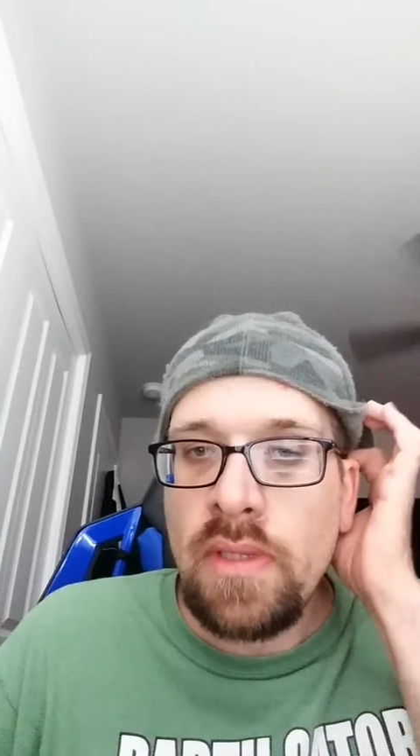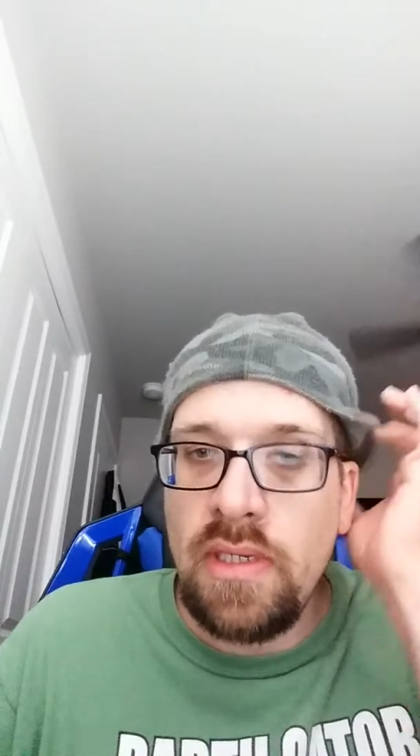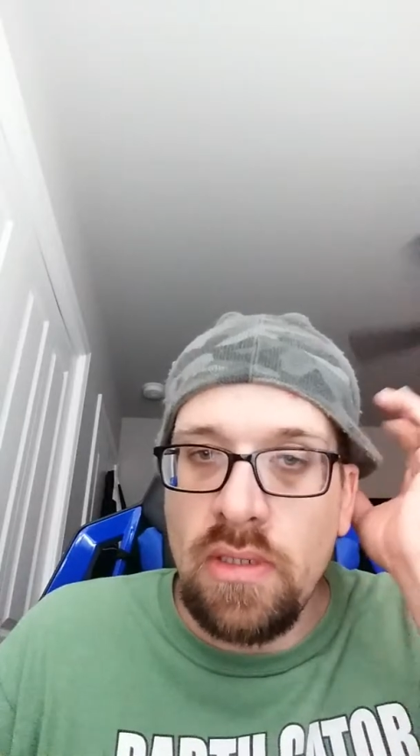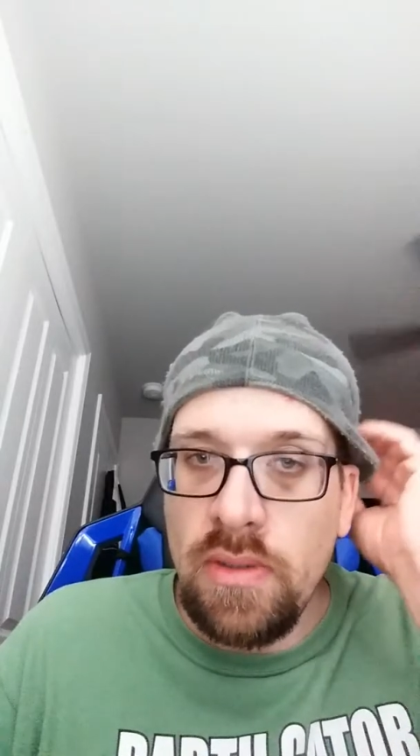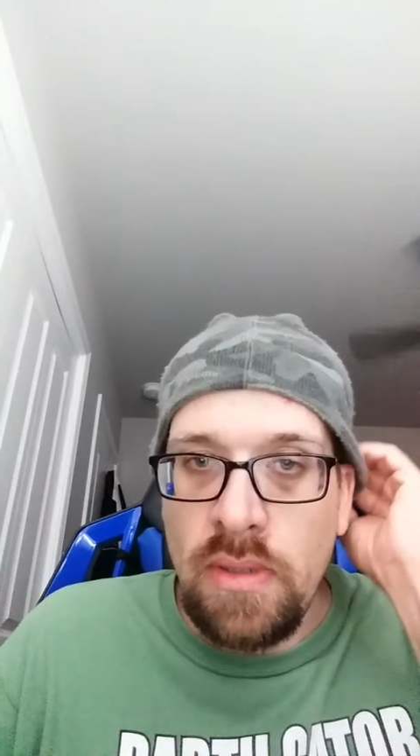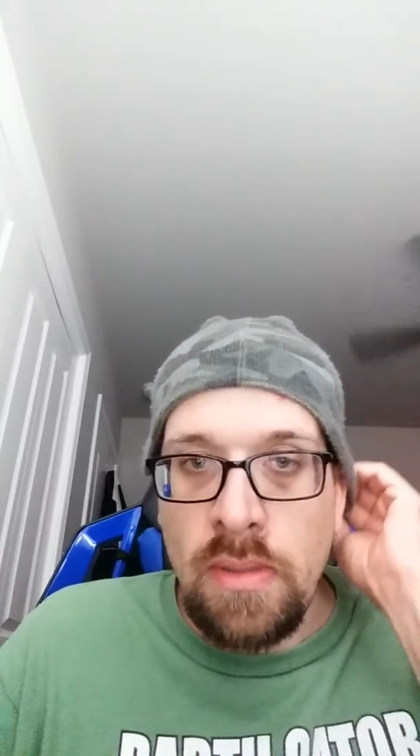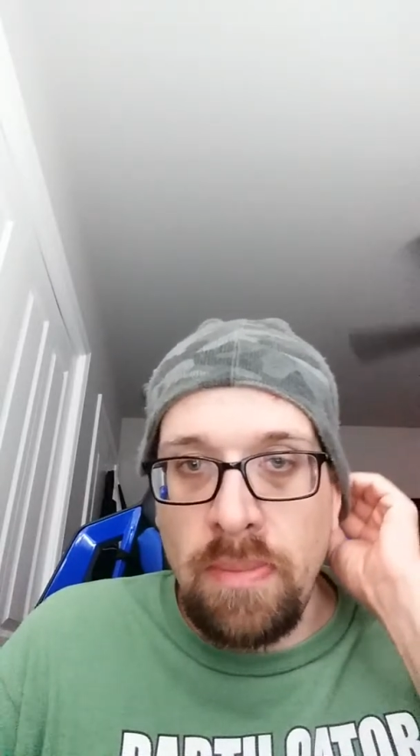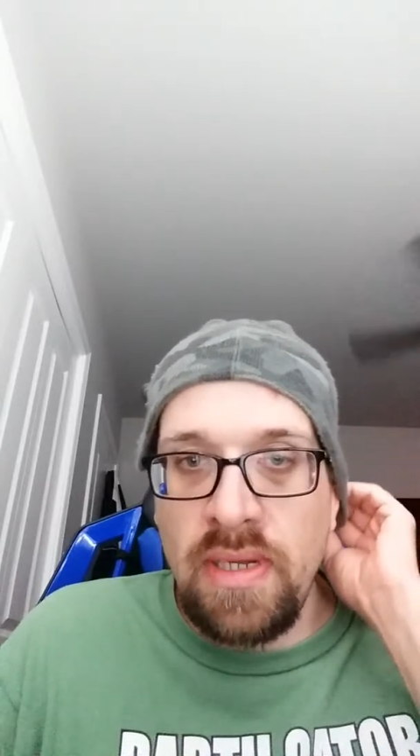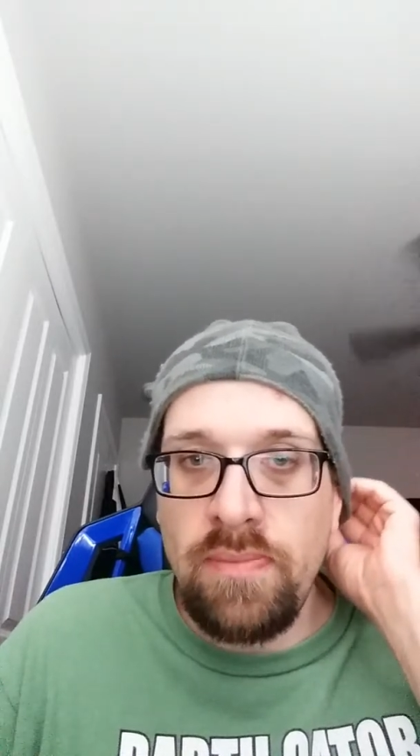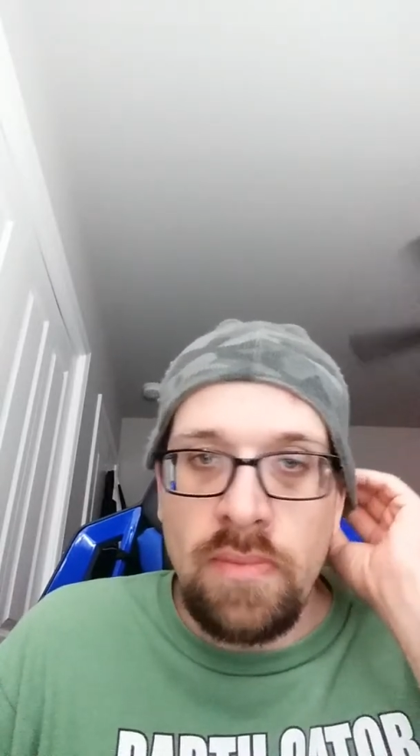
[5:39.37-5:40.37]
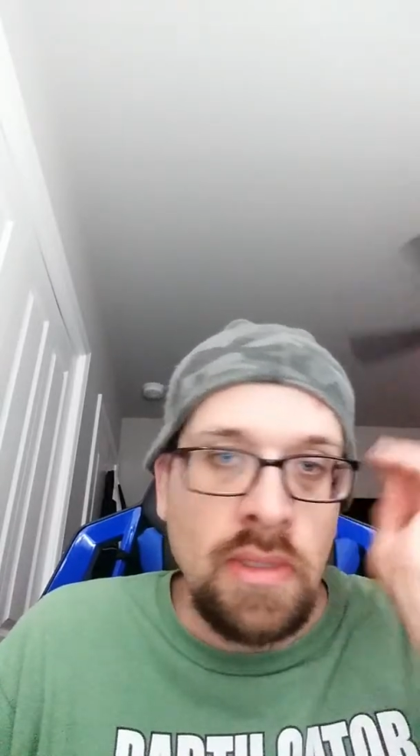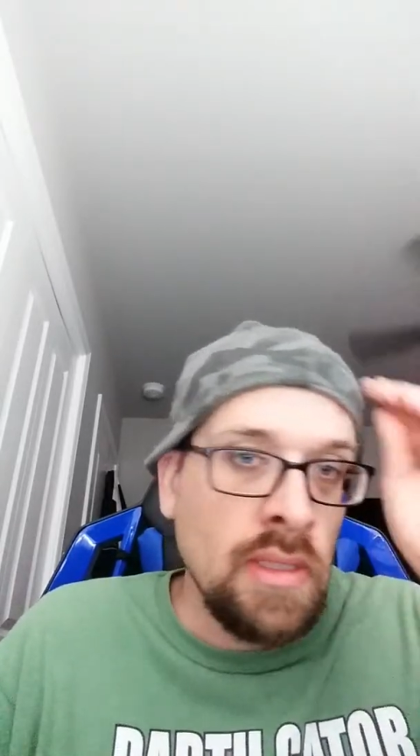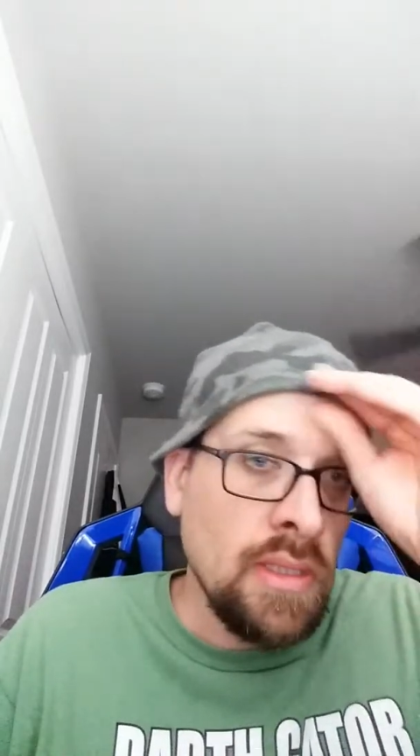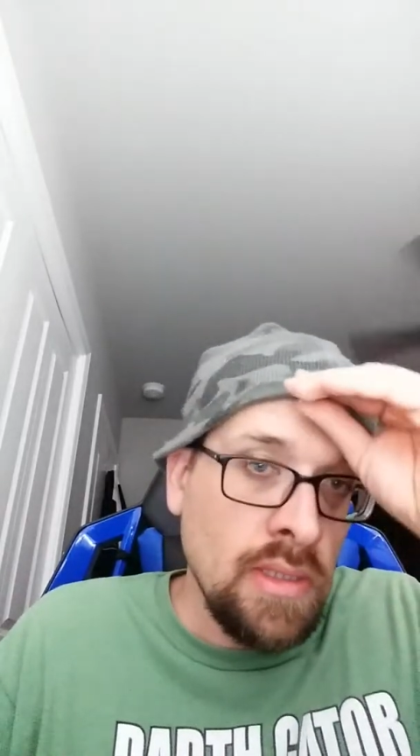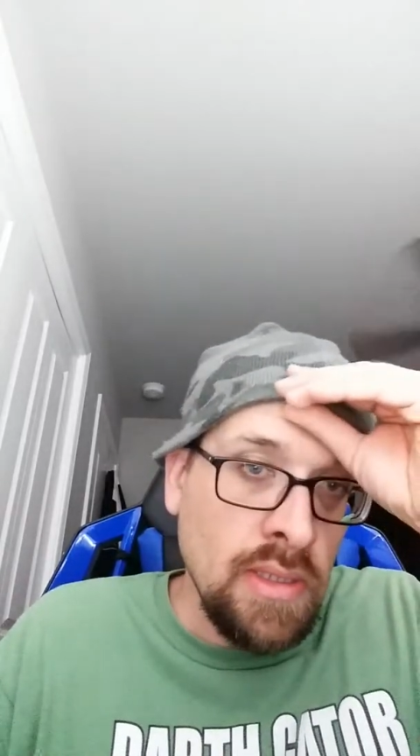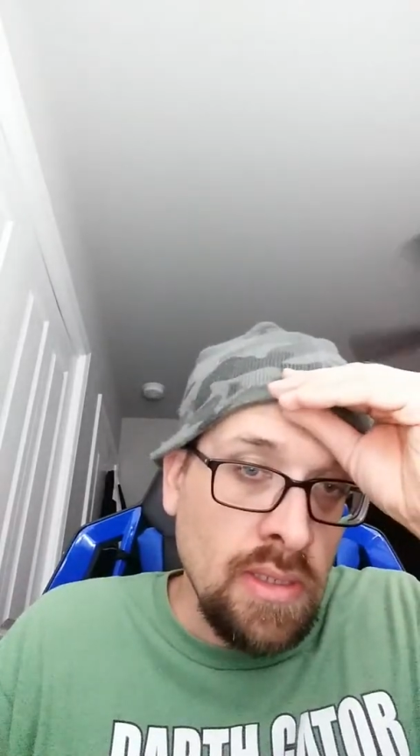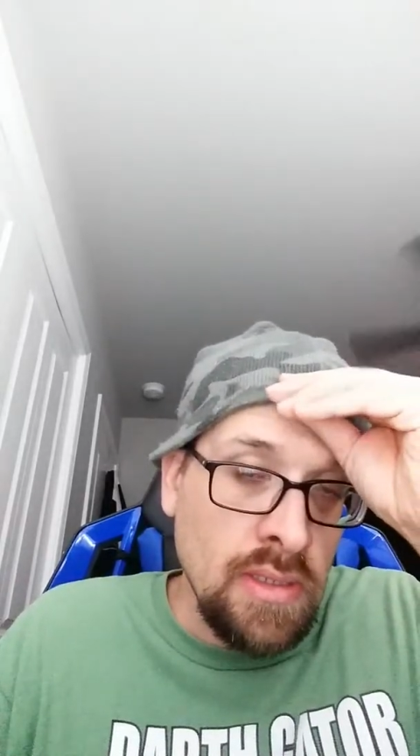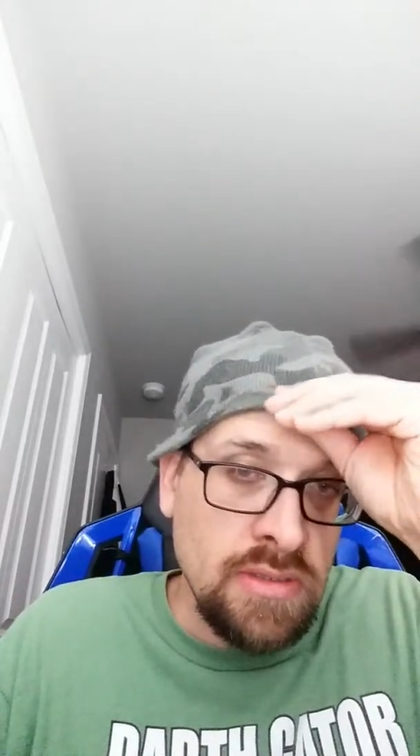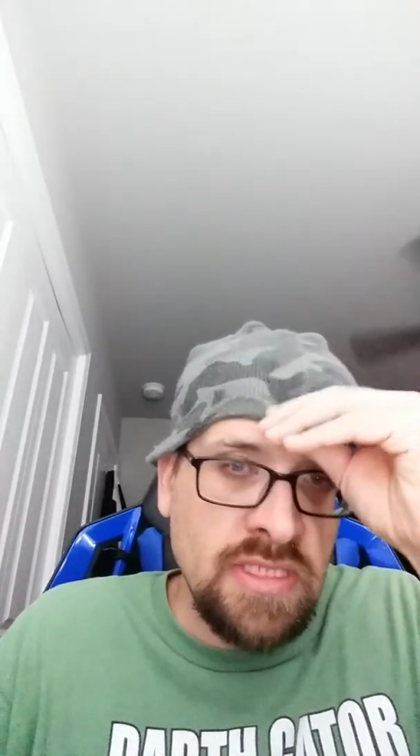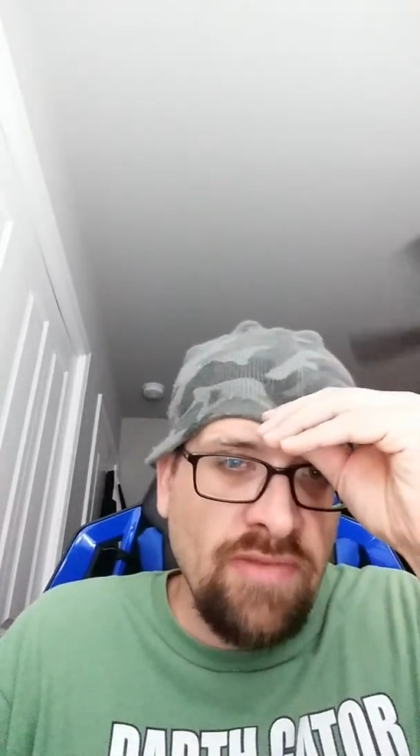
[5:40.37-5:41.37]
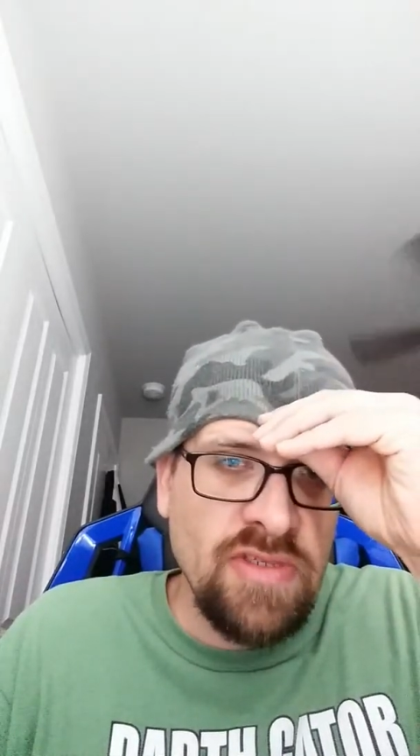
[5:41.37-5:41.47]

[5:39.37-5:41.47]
You know? But safety